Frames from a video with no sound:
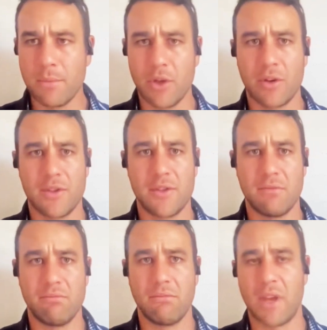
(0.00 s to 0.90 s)
because
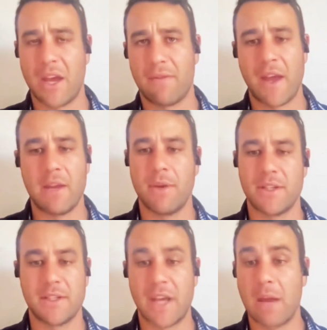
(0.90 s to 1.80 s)
out of 80
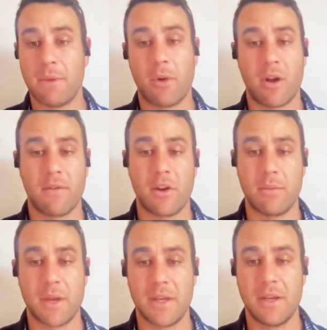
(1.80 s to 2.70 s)
minutes of the game, there might have
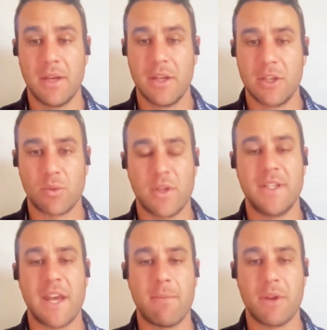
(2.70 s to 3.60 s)
only been
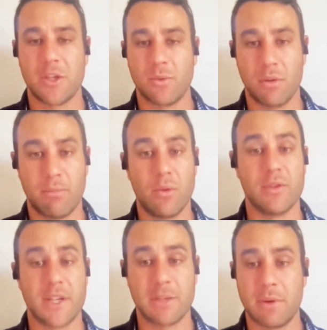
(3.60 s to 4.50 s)
28 minutes where the
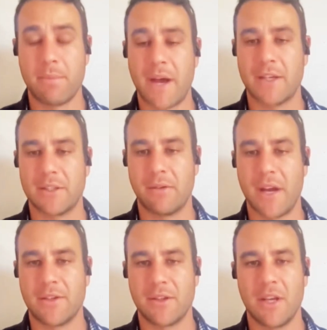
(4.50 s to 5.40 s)
ball's actually been passed
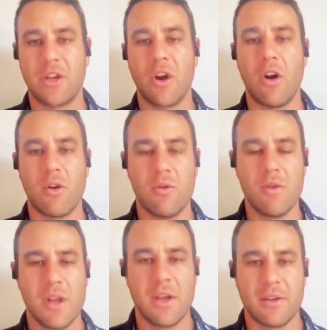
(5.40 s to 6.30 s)
around. So their goal
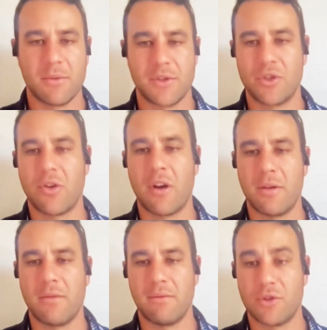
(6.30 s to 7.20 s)
was to try
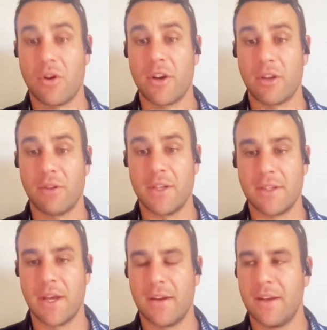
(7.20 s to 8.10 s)
and increase
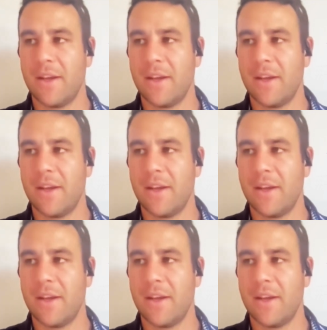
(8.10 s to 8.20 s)
that.